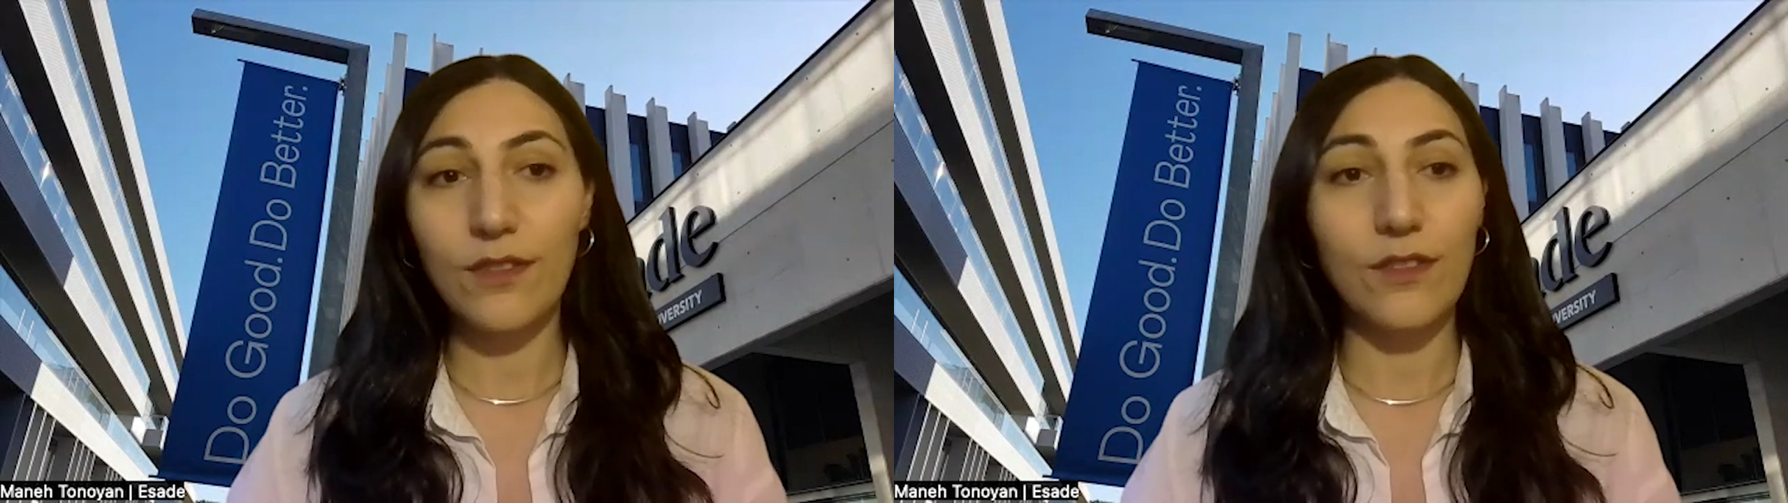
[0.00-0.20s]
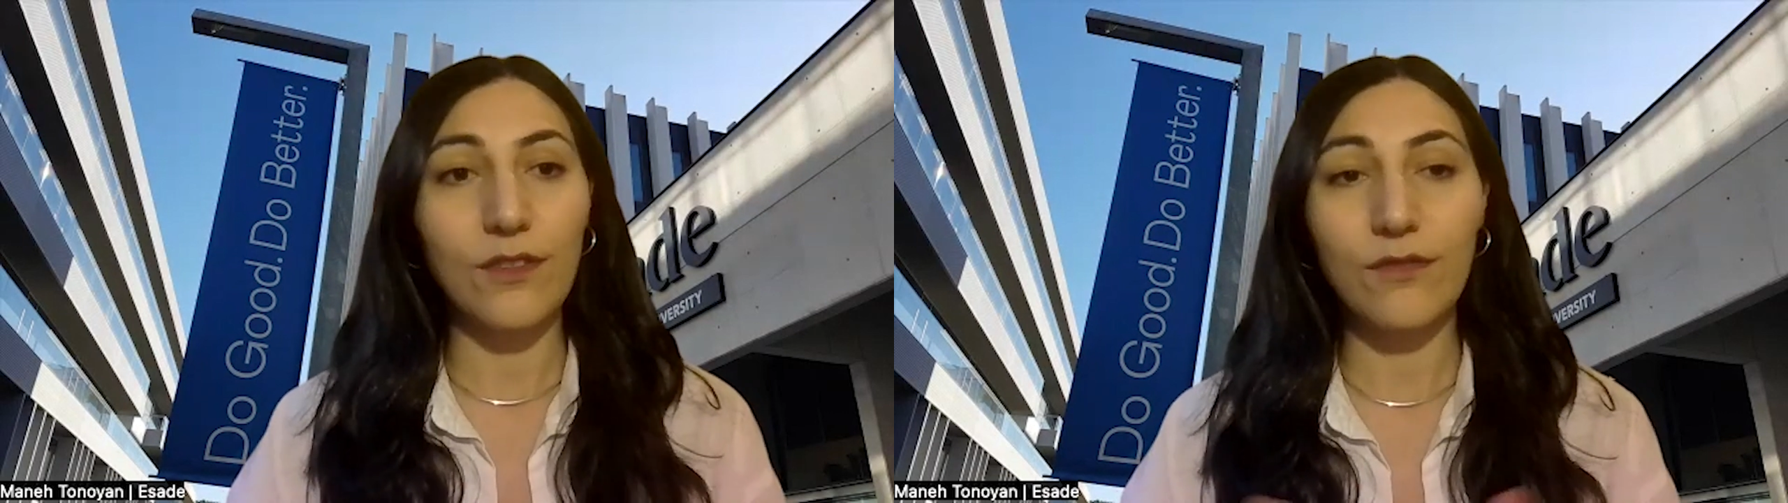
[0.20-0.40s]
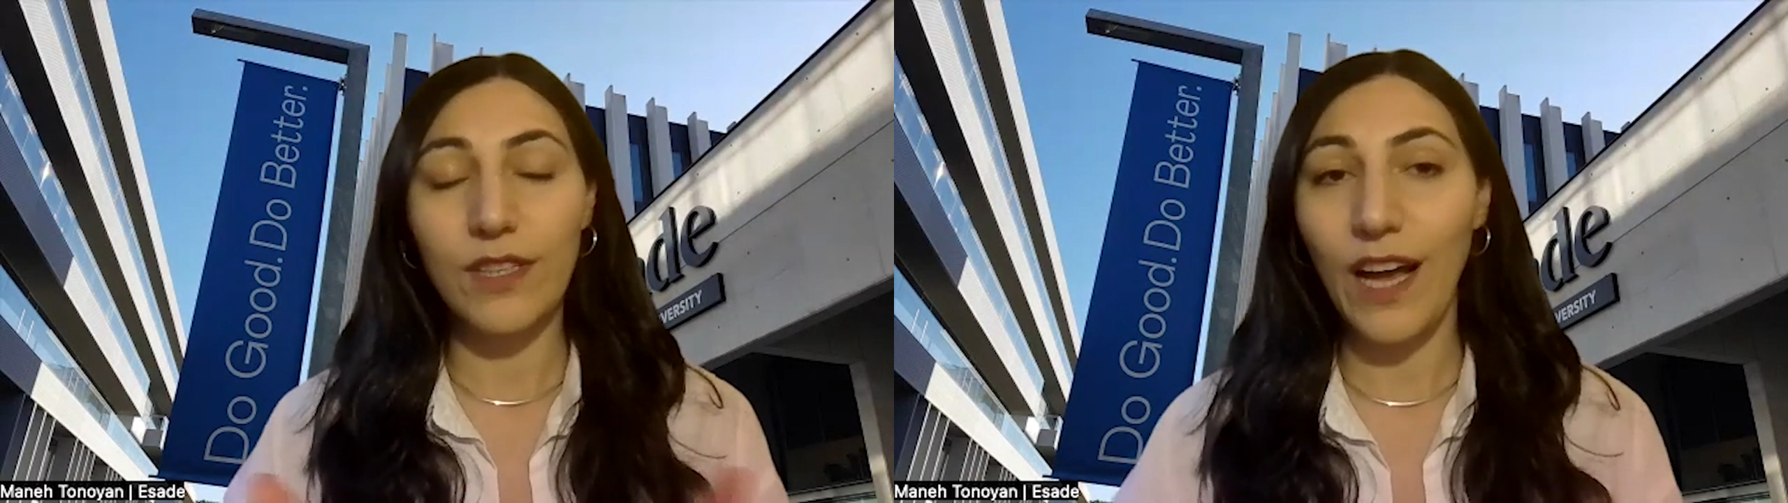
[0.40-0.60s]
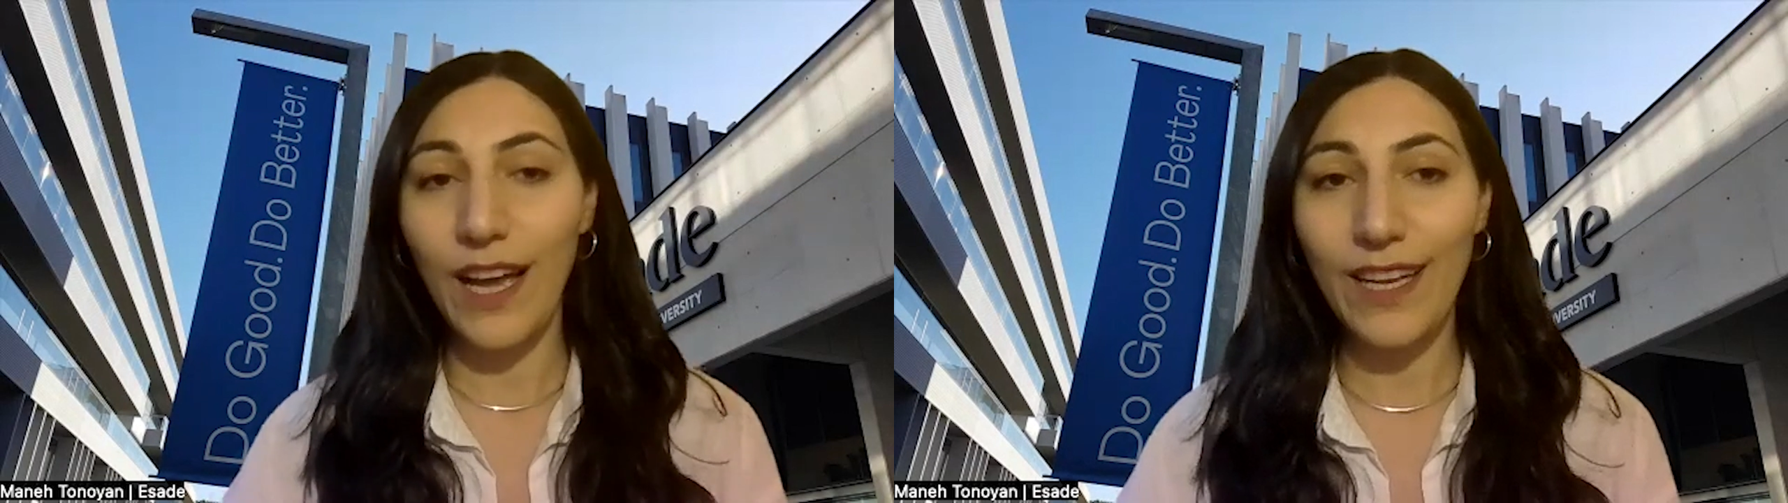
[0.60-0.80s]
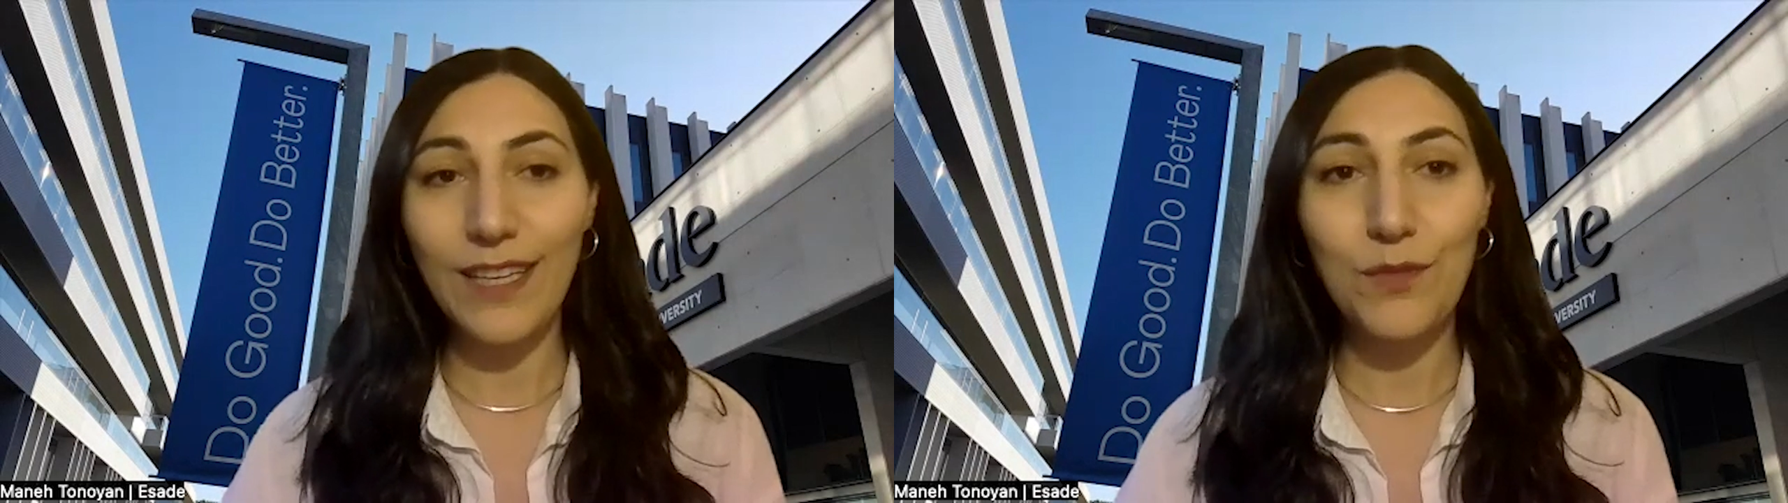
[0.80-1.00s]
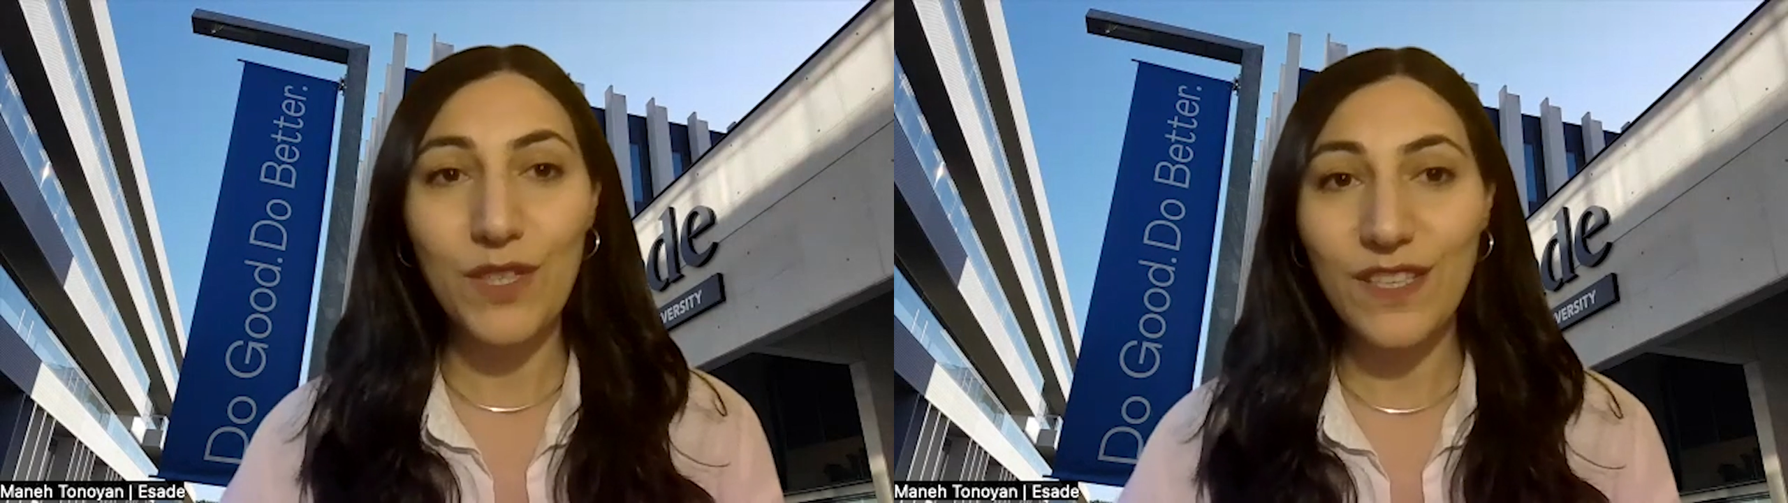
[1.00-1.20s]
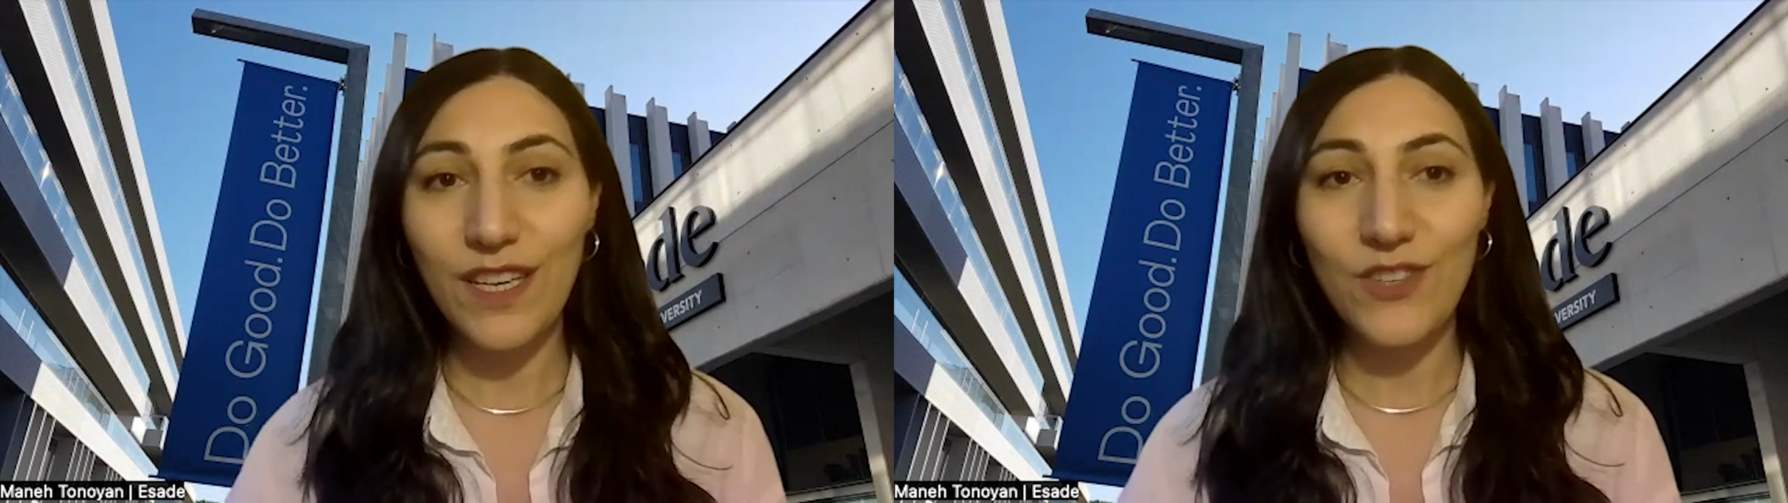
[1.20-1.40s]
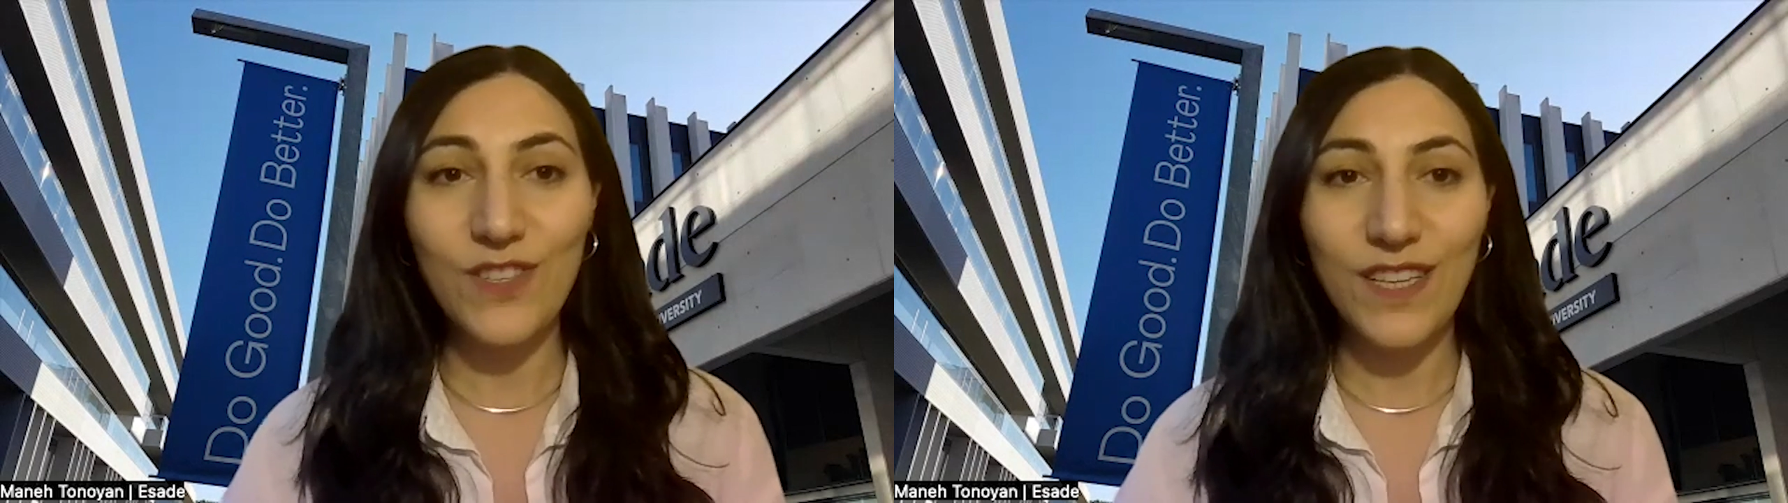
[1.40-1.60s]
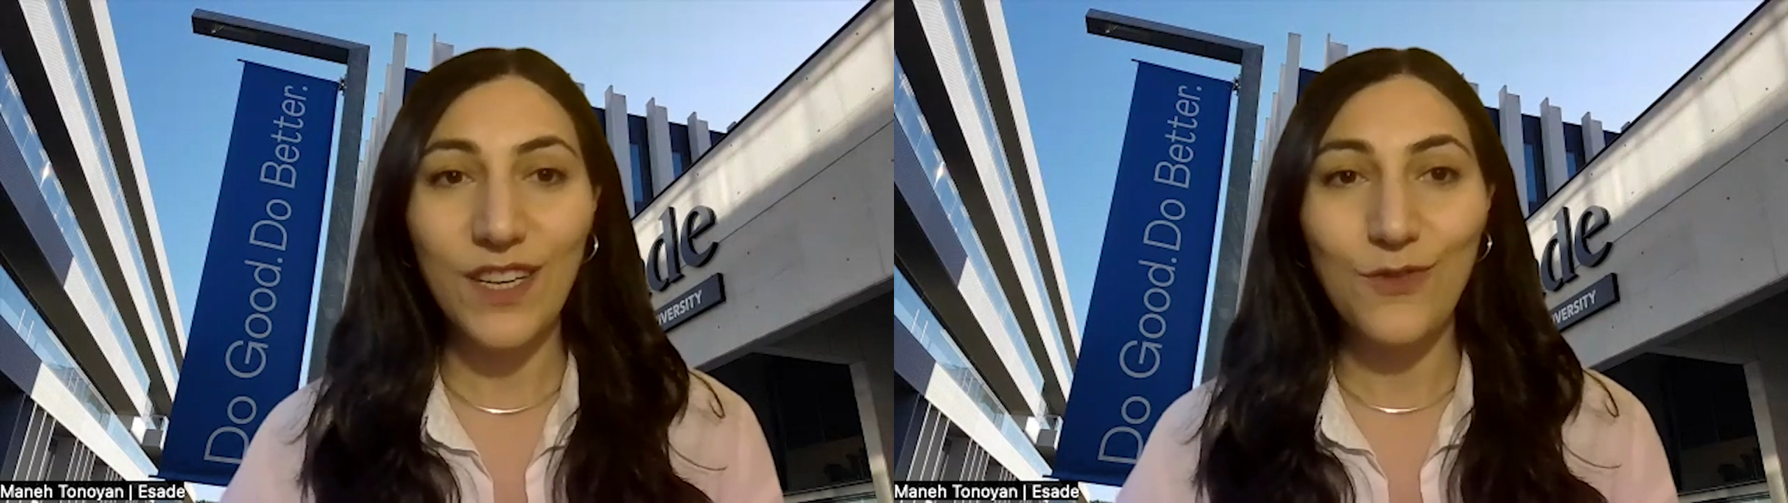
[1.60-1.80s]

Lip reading: the highly prestigious